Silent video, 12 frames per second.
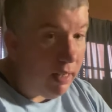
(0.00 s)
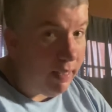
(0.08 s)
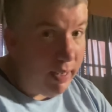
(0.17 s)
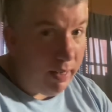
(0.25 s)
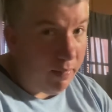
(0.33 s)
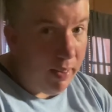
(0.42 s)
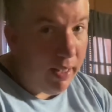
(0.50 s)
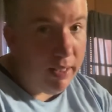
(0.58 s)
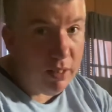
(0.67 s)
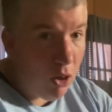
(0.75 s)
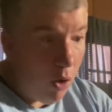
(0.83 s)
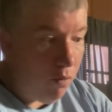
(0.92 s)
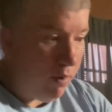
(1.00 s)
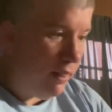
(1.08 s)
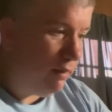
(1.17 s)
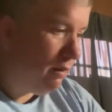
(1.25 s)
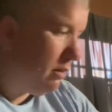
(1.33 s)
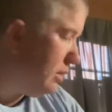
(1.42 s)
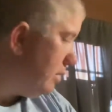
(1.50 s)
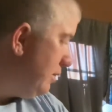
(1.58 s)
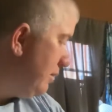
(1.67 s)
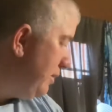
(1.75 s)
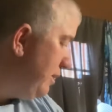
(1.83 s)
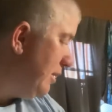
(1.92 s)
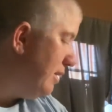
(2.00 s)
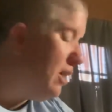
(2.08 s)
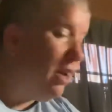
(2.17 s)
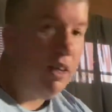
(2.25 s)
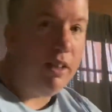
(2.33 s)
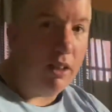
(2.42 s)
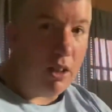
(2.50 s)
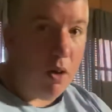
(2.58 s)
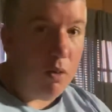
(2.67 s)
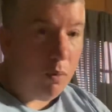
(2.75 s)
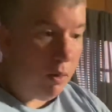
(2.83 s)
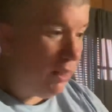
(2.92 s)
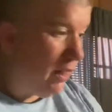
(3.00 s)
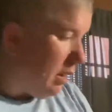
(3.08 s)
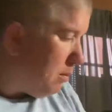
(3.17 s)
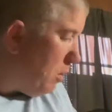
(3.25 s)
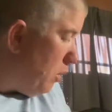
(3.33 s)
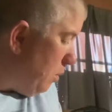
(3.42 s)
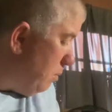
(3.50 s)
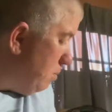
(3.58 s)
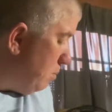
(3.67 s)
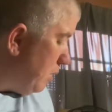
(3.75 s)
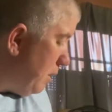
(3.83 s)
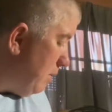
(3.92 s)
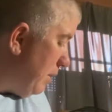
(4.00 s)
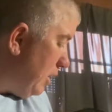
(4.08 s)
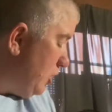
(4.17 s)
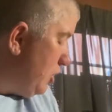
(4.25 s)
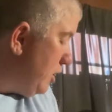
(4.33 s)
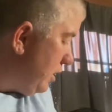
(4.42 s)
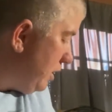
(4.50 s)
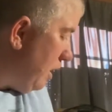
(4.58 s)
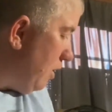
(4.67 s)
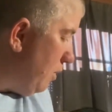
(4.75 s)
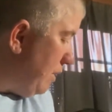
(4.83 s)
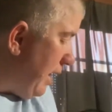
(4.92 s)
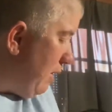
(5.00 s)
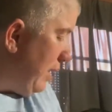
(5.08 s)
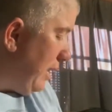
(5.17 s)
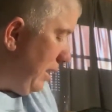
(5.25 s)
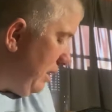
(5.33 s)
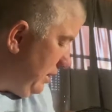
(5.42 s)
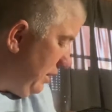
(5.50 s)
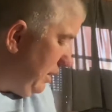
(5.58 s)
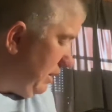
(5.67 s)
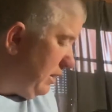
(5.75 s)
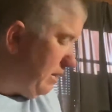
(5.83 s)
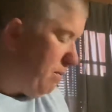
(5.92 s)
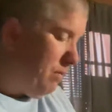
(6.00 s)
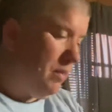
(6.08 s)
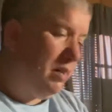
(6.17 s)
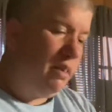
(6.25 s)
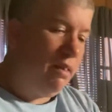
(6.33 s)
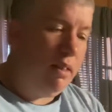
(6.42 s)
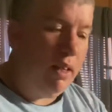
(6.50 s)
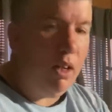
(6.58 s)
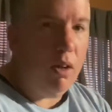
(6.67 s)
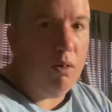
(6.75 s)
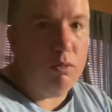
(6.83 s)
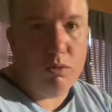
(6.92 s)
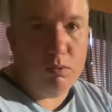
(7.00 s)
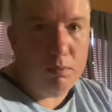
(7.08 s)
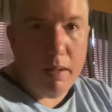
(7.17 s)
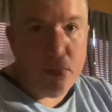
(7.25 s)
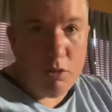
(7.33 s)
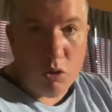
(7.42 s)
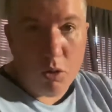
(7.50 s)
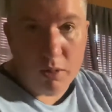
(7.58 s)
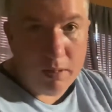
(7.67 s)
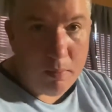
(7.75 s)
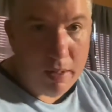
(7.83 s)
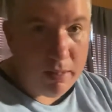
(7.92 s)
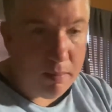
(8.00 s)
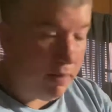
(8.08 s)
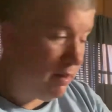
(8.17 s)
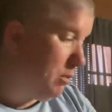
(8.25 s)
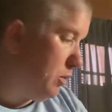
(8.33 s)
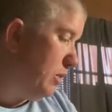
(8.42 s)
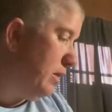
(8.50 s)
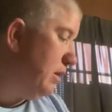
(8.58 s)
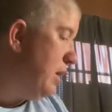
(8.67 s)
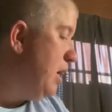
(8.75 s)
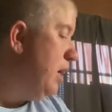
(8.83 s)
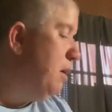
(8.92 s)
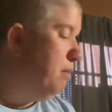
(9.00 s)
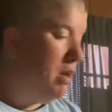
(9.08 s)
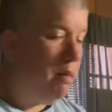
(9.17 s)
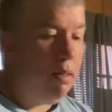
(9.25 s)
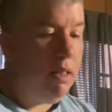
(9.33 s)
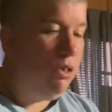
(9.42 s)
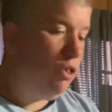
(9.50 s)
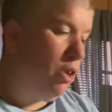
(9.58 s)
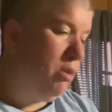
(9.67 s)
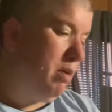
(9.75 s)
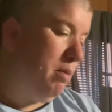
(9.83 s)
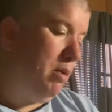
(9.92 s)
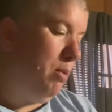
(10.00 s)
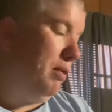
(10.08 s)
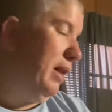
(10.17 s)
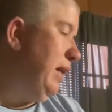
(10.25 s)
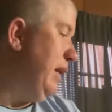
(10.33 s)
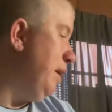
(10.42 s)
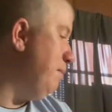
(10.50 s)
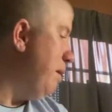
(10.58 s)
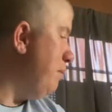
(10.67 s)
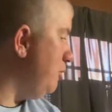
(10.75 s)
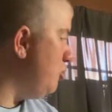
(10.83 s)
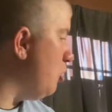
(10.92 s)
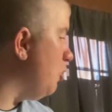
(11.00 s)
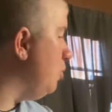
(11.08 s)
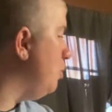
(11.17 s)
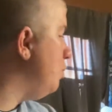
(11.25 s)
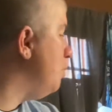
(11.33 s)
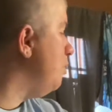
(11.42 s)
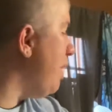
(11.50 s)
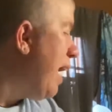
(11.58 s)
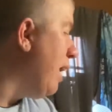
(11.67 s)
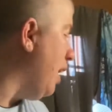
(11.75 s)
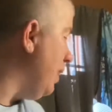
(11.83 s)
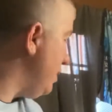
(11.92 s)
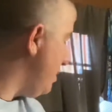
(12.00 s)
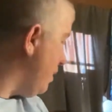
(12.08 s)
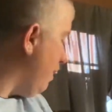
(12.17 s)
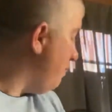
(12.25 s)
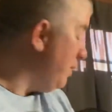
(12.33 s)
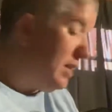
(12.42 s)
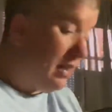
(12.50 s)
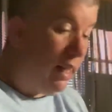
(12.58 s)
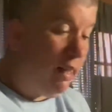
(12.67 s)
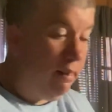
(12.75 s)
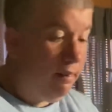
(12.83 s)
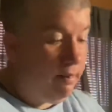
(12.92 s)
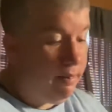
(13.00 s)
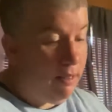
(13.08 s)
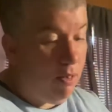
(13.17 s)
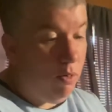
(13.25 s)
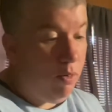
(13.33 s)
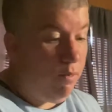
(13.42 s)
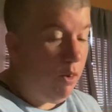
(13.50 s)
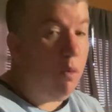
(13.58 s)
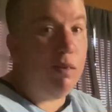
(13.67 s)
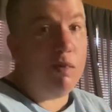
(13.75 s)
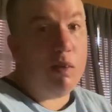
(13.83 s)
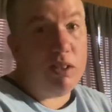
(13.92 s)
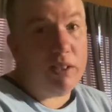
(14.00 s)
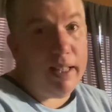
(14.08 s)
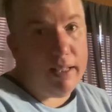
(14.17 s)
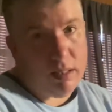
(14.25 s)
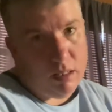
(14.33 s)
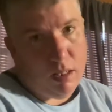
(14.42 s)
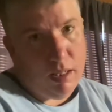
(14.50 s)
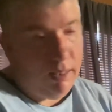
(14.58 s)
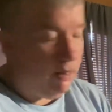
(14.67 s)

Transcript: anything. It's COVID. You go to work, you come home, pretty much. So now I can at least, maybe show you some recipes I'm doing. Maybe show you my meal planning. Maybe show you that kind of stuff instead. So if you don't want to watch that, sorry.